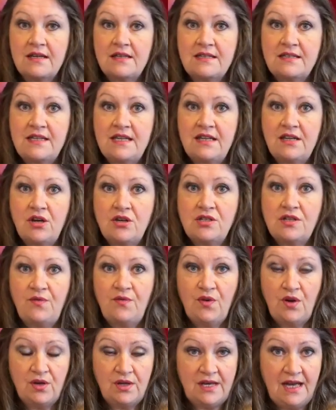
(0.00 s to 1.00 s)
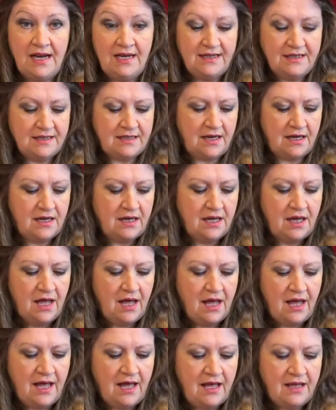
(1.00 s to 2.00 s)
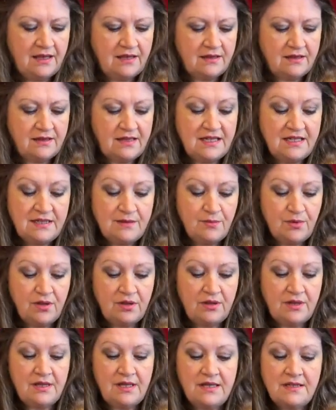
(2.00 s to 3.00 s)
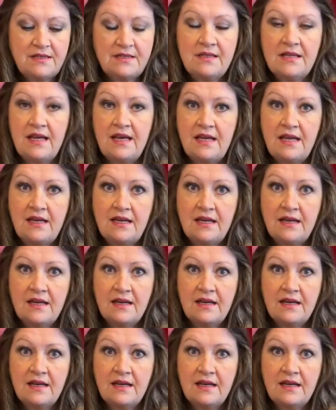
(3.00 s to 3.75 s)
TeaCosyFolk calendar, this month is the